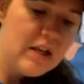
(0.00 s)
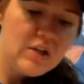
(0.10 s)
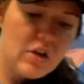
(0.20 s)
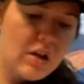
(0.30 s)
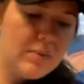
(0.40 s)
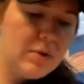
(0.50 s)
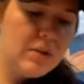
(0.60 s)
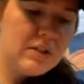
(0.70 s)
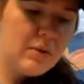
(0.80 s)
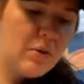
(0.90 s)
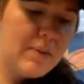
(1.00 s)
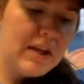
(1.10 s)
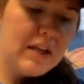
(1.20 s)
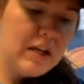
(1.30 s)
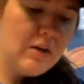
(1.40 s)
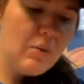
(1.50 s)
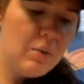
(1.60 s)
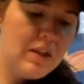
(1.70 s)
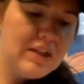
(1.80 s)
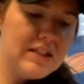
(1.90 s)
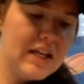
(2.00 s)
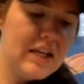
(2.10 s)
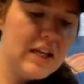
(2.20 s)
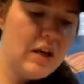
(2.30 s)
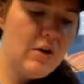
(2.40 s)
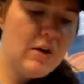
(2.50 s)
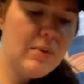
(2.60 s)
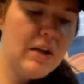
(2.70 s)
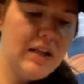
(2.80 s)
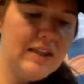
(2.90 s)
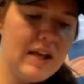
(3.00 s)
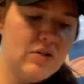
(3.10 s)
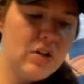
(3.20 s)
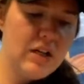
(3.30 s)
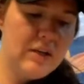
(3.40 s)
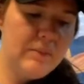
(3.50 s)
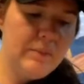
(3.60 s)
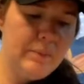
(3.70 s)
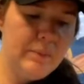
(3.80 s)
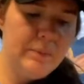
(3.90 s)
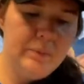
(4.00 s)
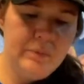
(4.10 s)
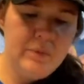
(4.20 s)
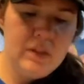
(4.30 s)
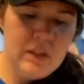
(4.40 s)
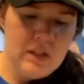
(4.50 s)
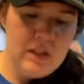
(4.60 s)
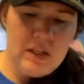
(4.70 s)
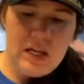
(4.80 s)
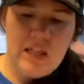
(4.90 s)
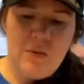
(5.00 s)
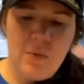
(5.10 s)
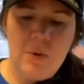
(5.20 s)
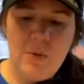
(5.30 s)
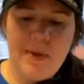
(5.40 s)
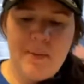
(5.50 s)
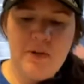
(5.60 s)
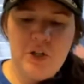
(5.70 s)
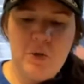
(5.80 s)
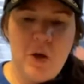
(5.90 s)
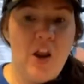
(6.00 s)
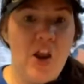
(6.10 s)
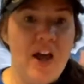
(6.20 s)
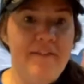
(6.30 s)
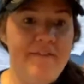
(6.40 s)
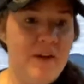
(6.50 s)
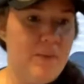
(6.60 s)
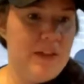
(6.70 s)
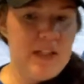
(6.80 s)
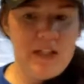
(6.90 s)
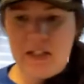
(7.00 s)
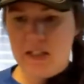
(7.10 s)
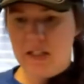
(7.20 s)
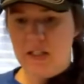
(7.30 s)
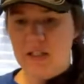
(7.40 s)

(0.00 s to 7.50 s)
So all I'm doing is I'm going back in with a second coat, and I'm going to let that dry. And then we will be able to do a lot of fun with this.